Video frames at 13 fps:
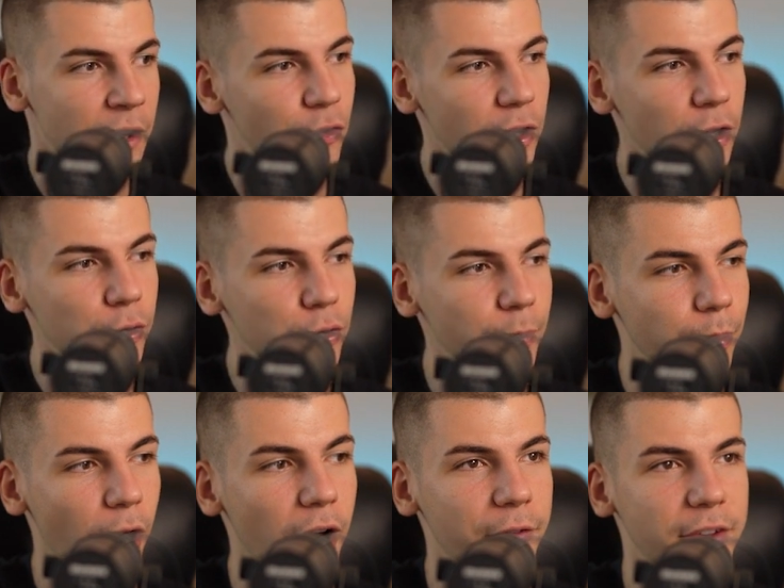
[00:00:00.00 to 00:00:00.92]
So you can go to
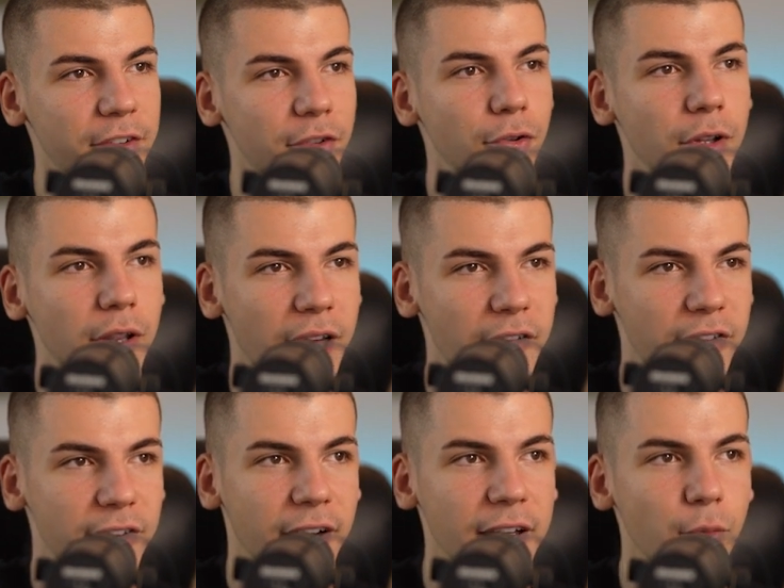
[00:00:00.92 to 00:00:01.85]
blog wizard on the left
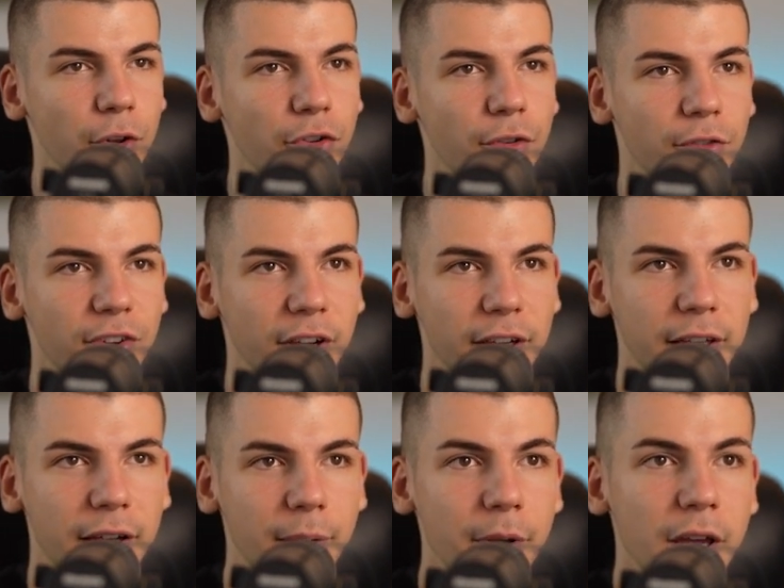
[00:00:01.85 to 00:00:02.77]
side once you've signed
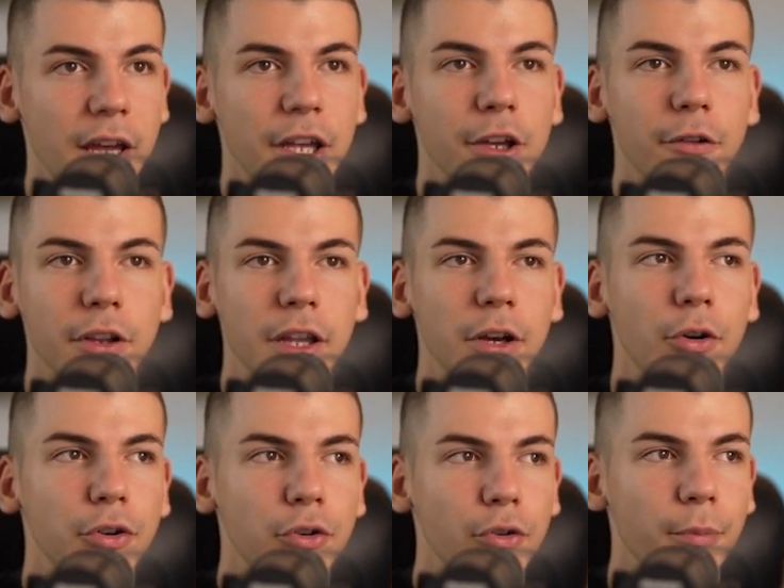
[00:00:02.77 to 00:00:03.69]
up. You will click
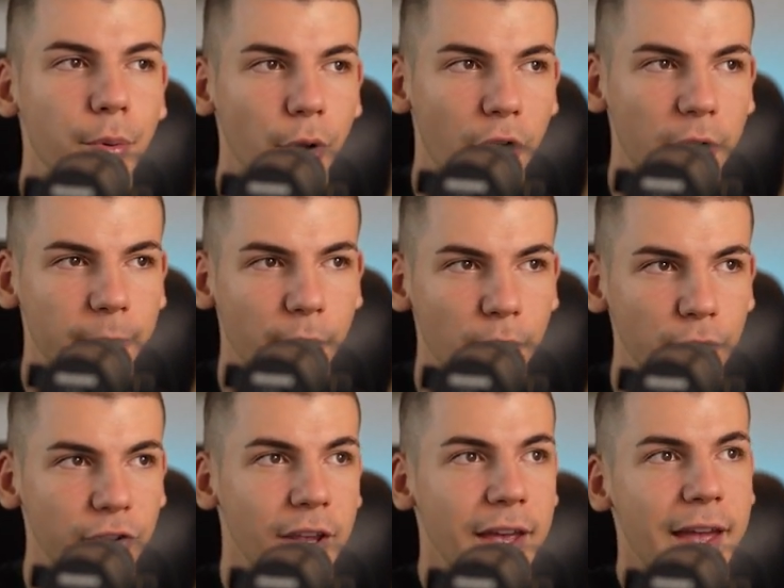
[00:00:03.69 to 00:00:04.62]
on new blog
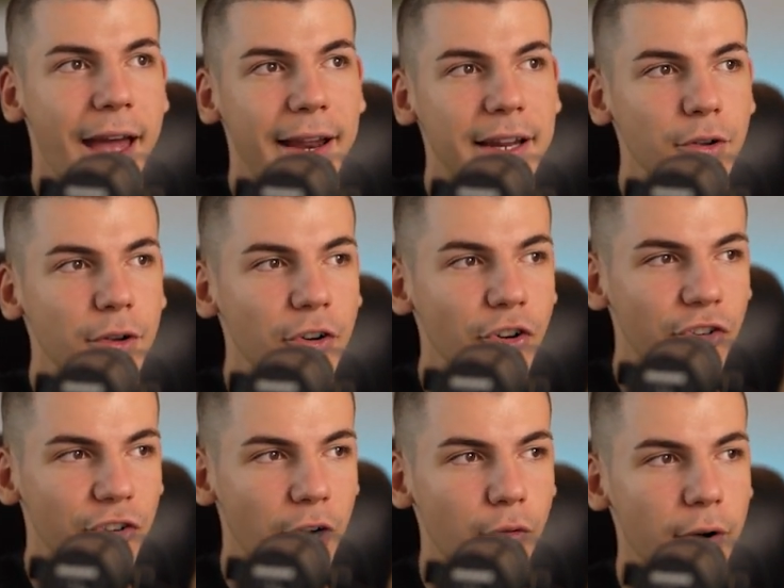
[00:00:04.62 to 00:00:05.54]
post and then you can just
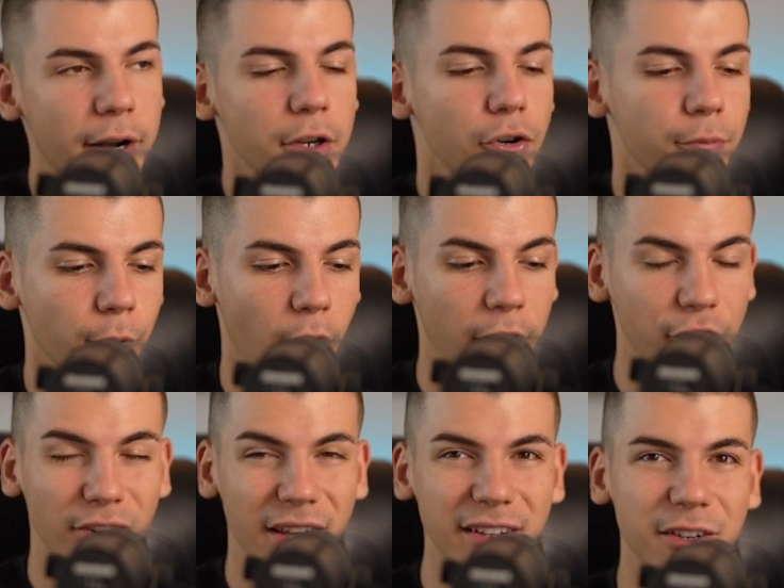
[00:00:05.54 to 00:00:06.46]
start writing your blog.
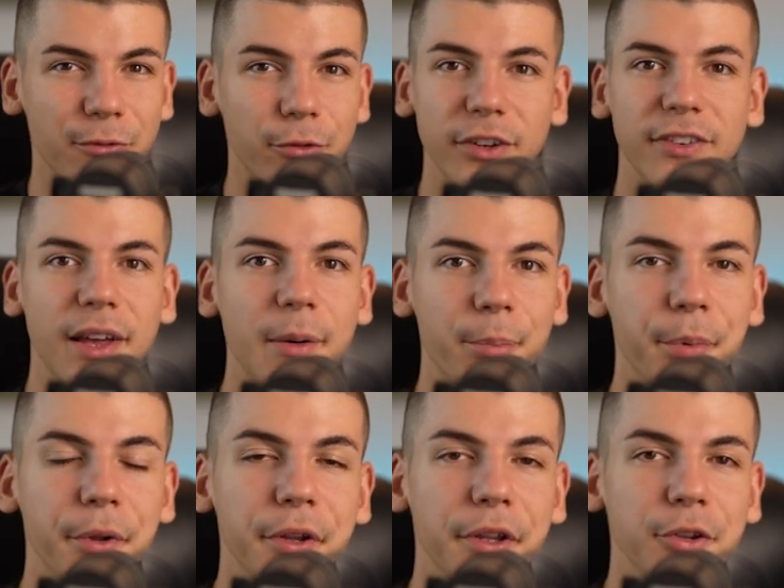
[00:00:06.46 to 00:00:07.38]
So let's say for
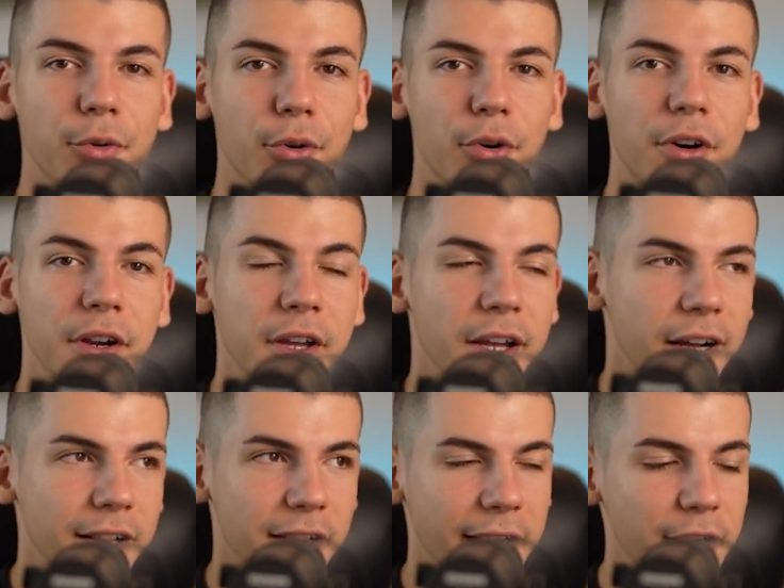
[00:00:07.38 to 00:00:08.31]
example your
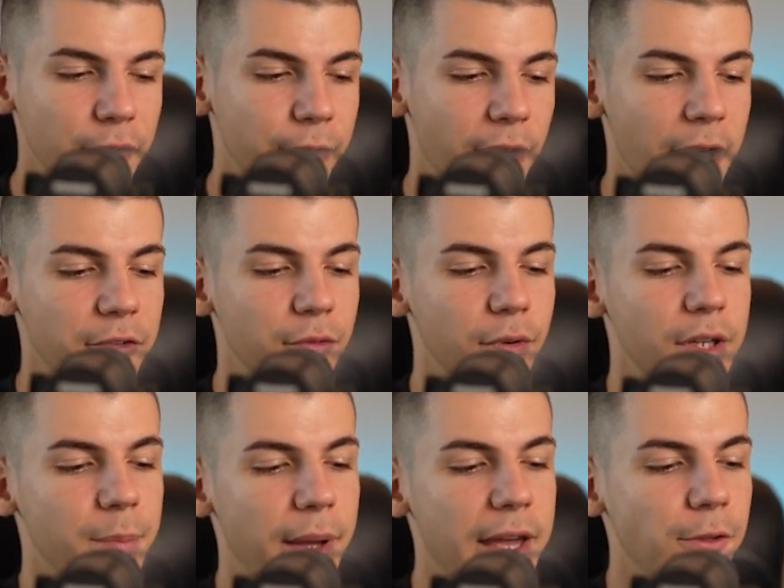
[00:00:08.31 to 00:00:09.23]
client of five
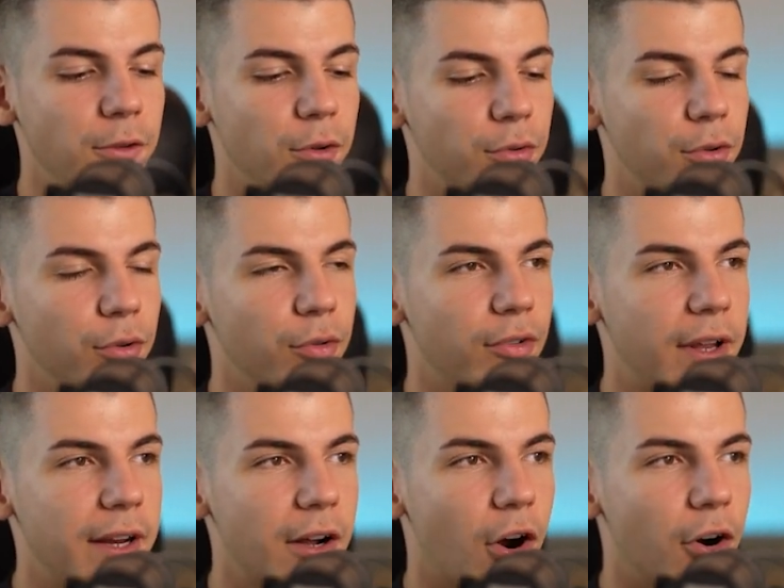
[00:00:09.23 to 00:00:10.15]
squid paid you to
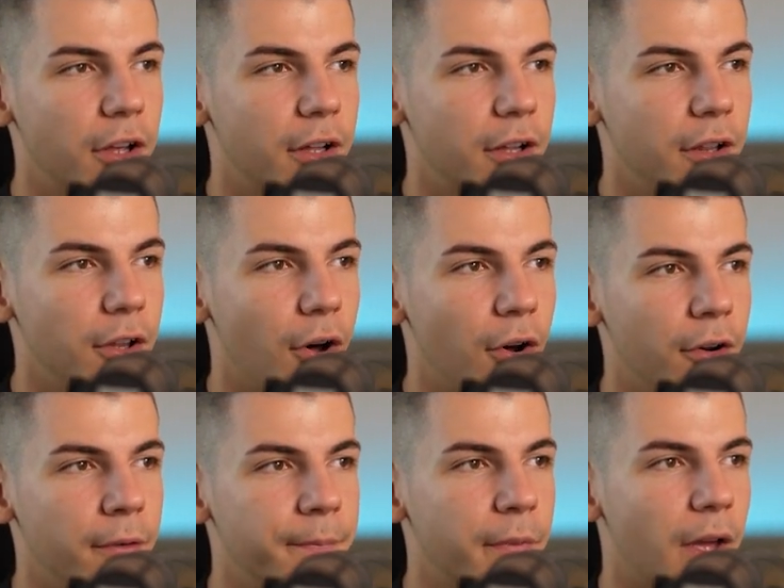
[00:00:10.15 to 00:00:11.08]
create an article
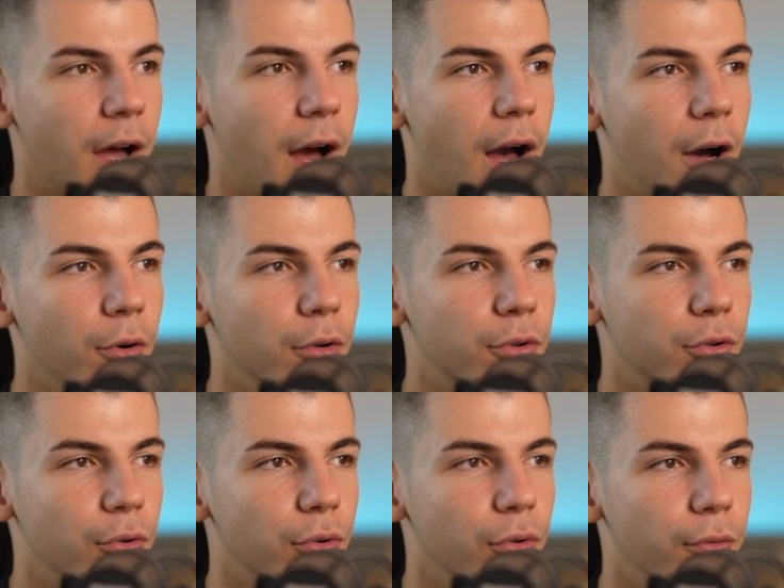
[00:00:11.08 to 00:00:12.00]
on how
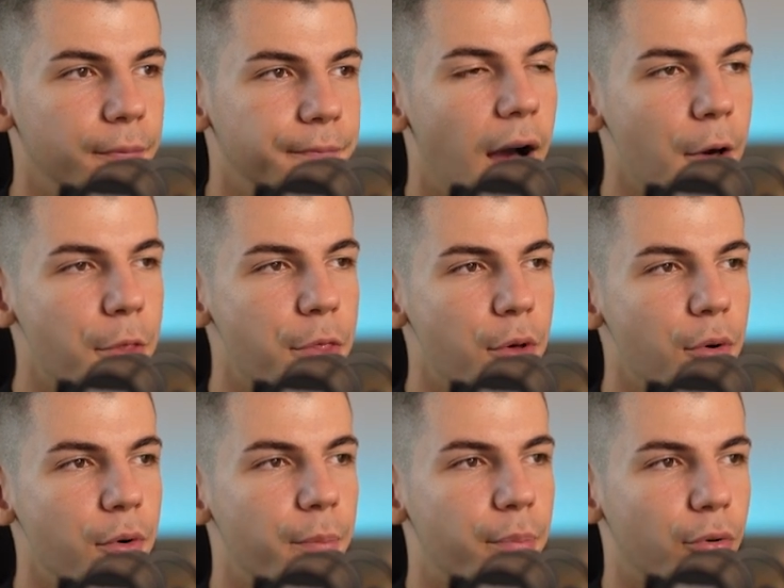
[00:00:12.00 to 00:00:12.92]
to how
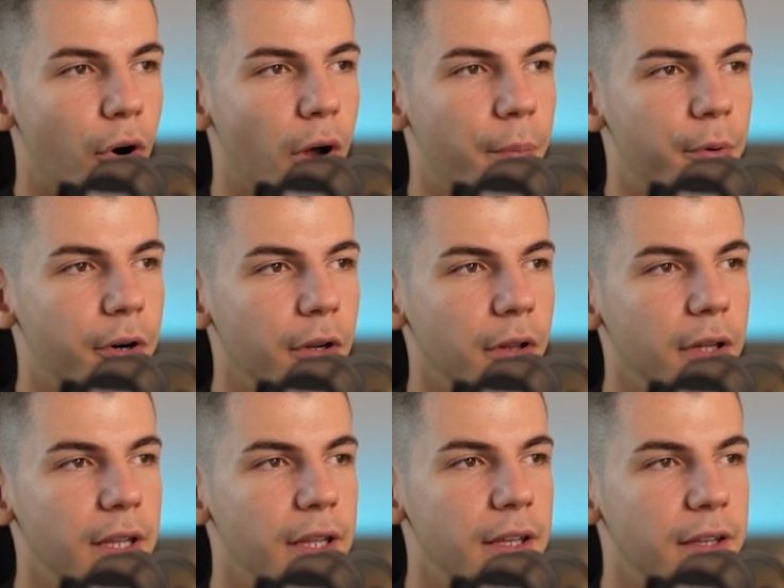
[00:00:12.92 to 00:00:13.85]
to
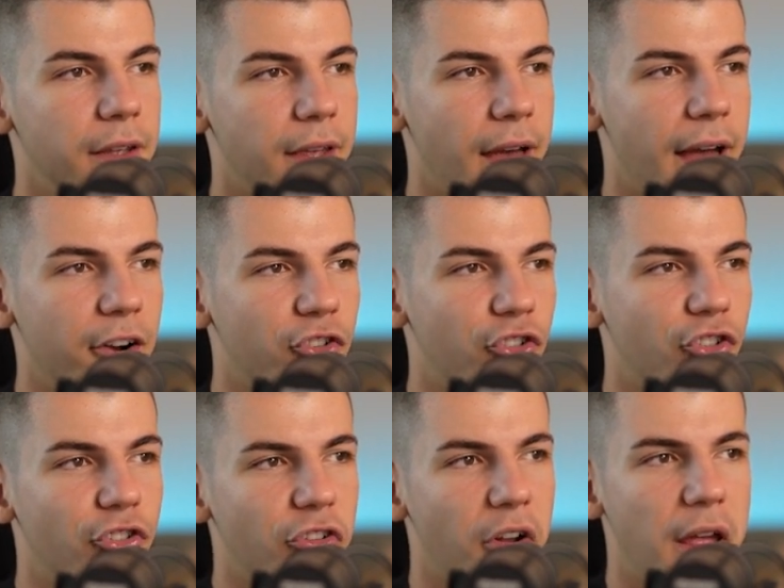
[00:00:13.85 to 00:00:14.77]
properly
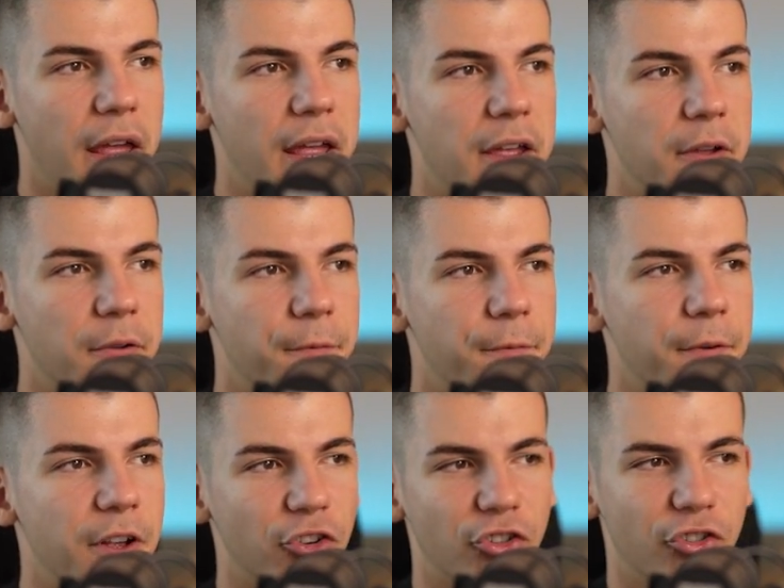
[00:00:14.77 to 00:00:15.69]
catch a
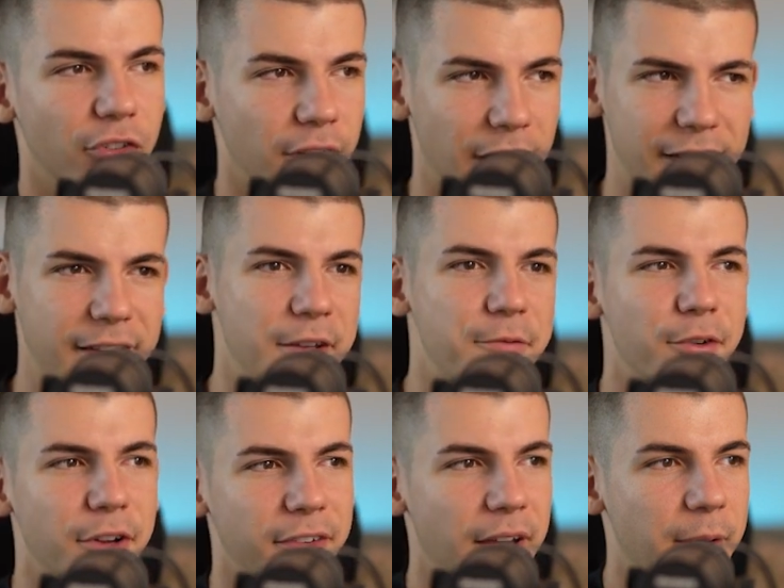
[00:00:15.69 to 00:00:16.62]
fish, let's say
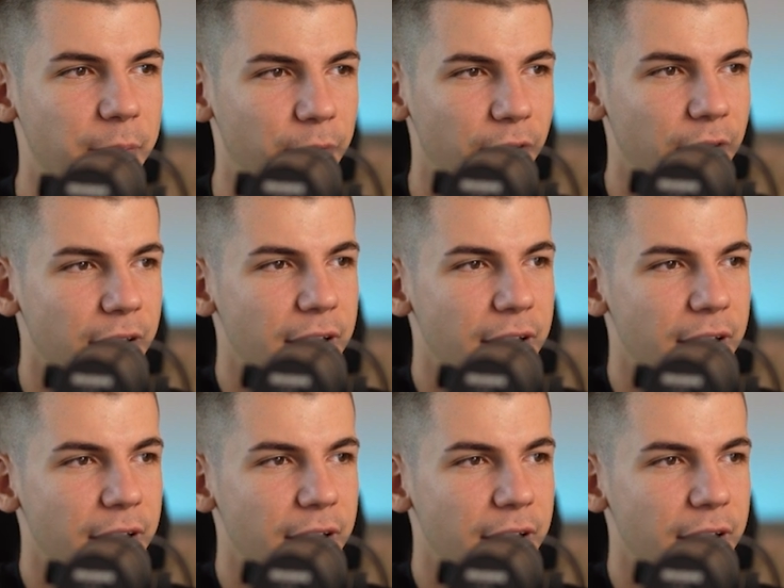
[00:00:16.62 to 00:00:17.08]
for example.